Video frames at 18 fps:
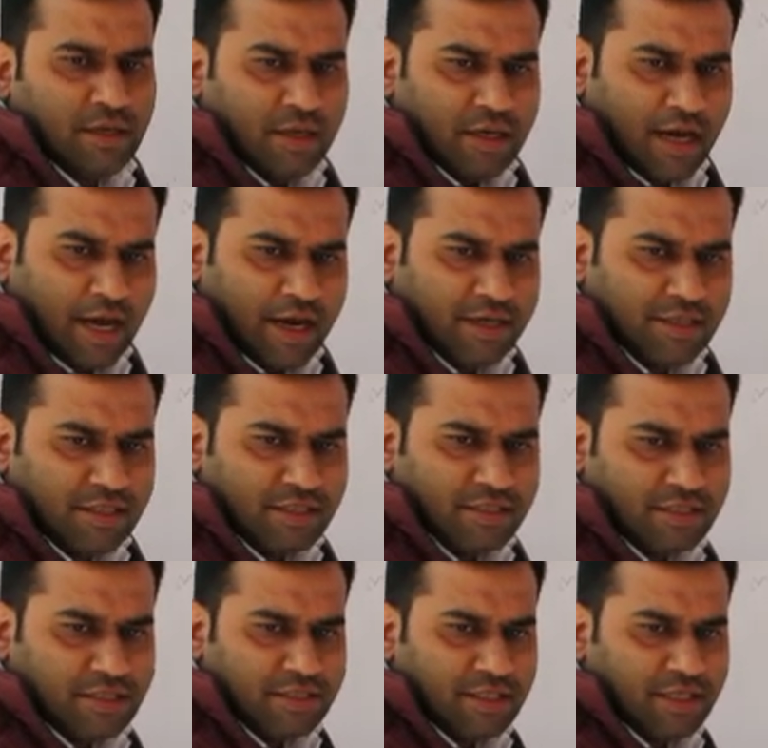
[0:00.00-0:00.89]
Write
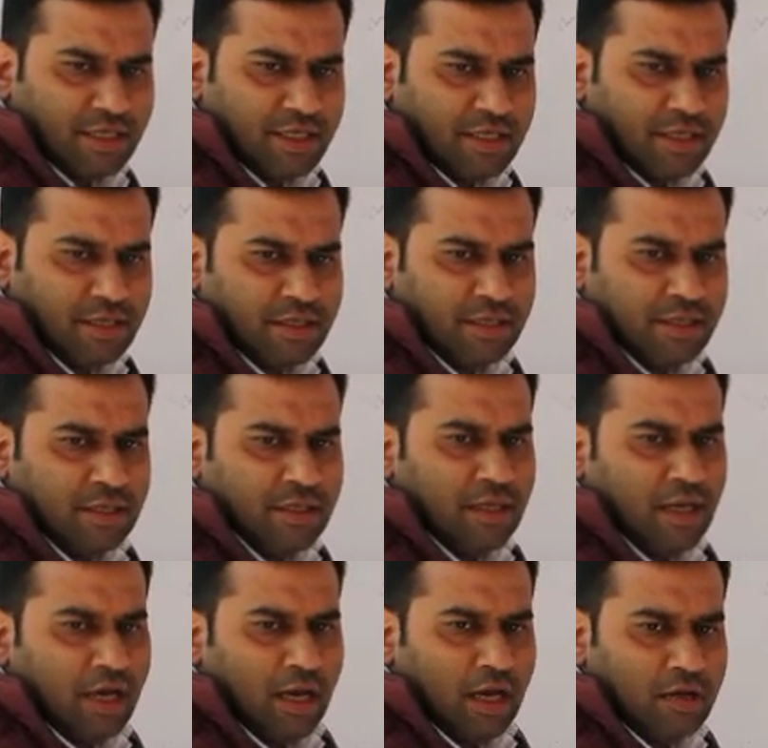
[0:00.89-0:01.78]
the string
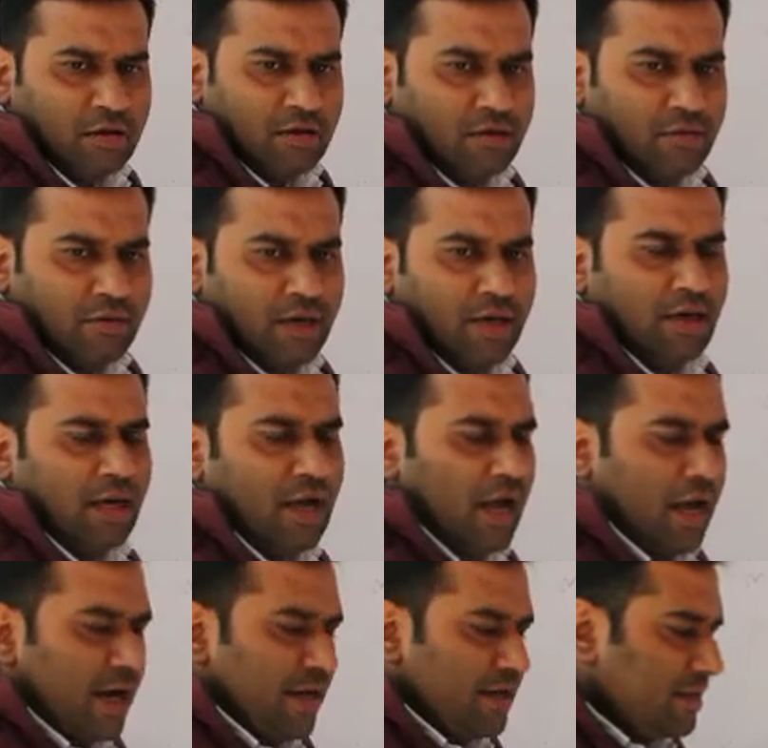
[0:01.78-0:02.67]
hello
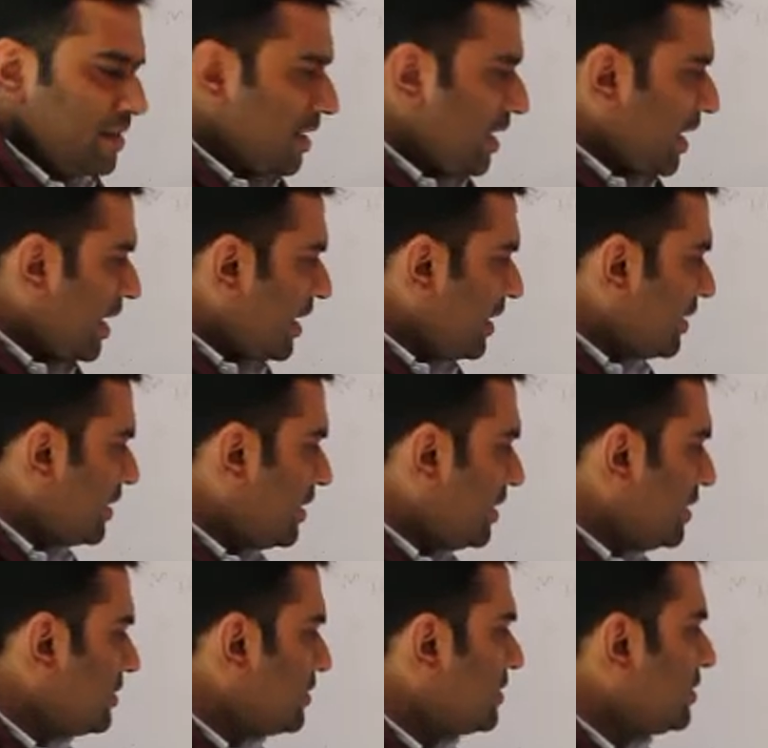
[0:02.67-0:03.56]
world, and the
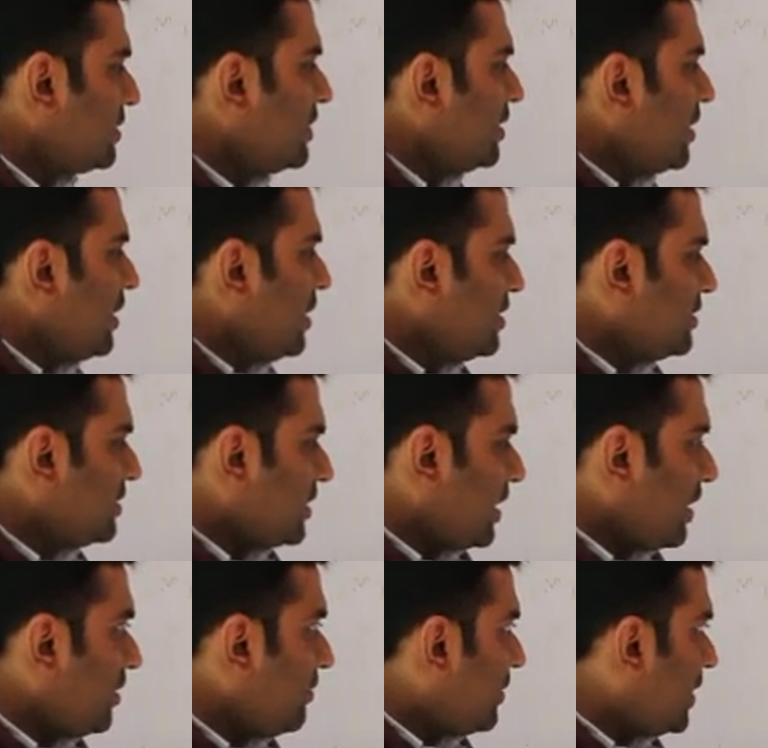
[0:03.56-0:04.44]
characters is
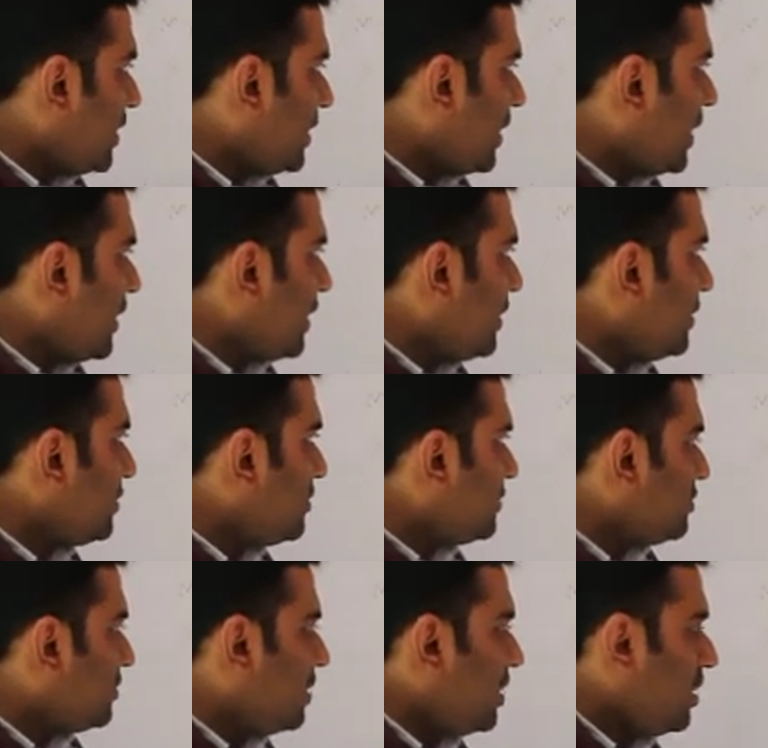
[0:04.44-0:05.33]
converted
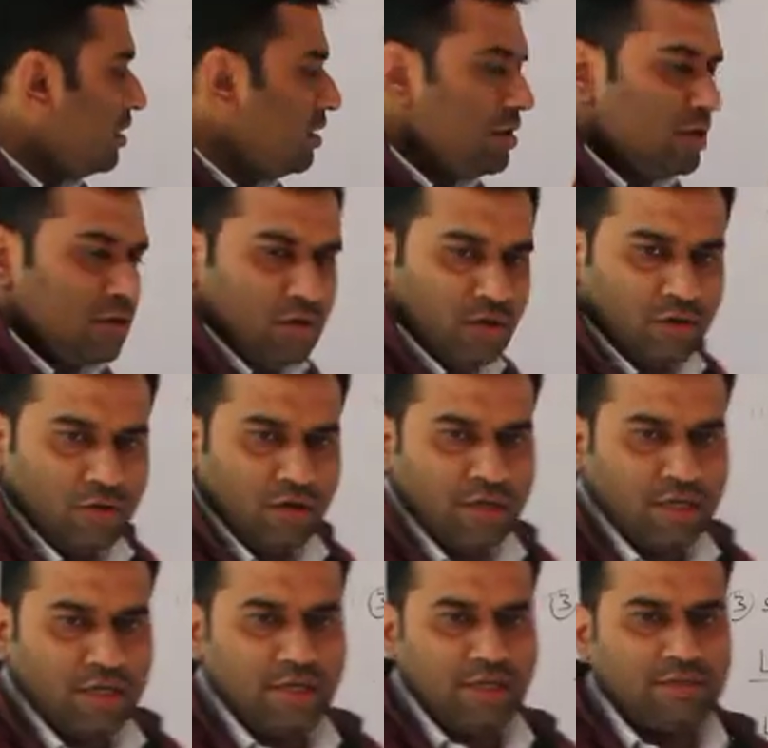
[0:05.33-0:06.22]
into the
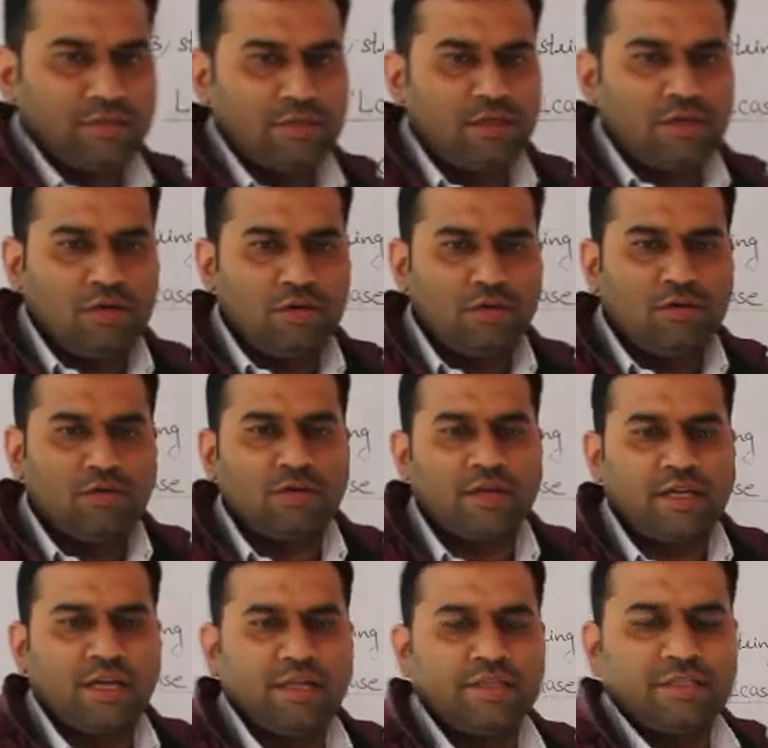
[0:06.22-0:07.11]
lowercase.
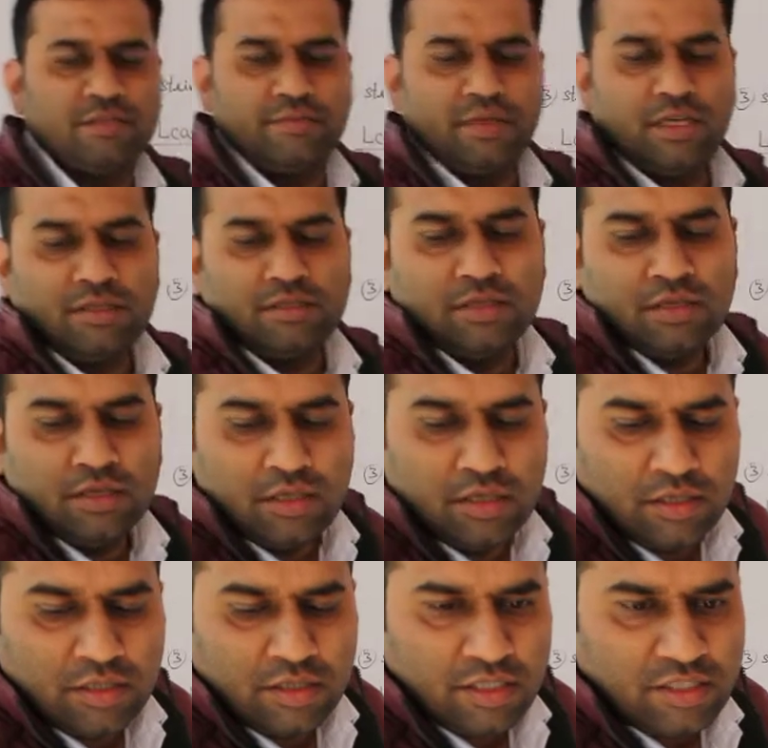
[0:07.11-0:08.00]
Lowercase means
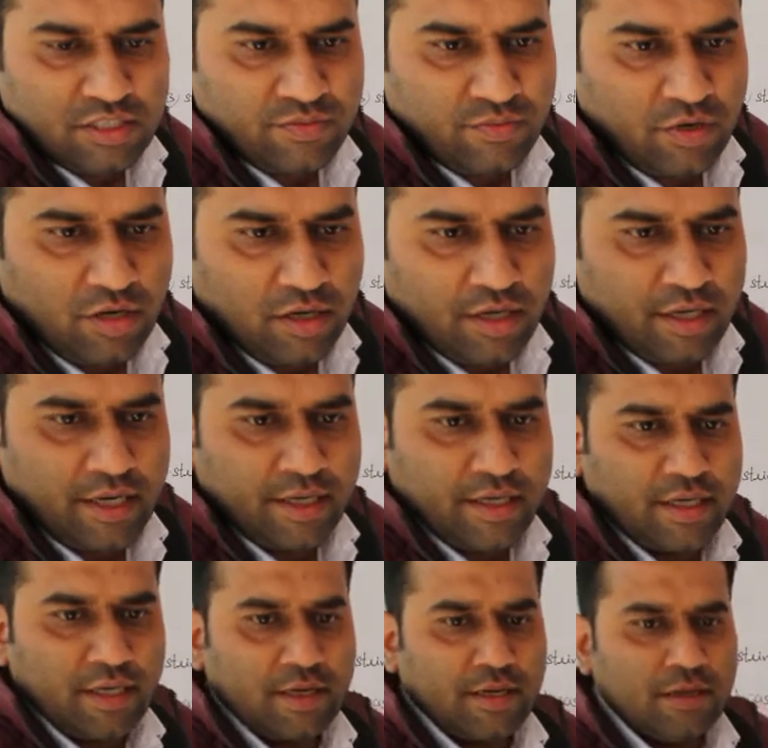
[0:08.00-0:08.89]
the small
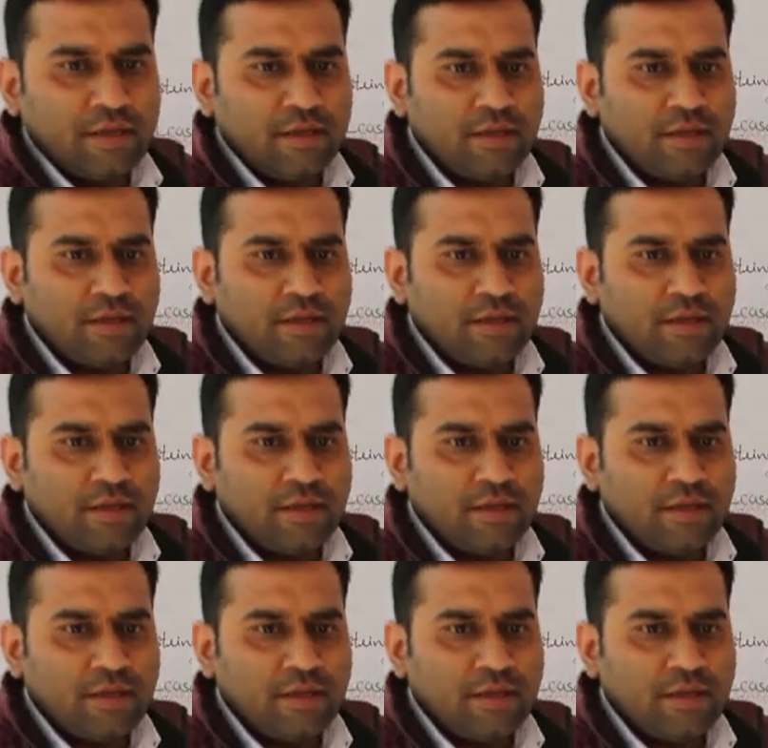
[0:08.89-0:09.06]
letter.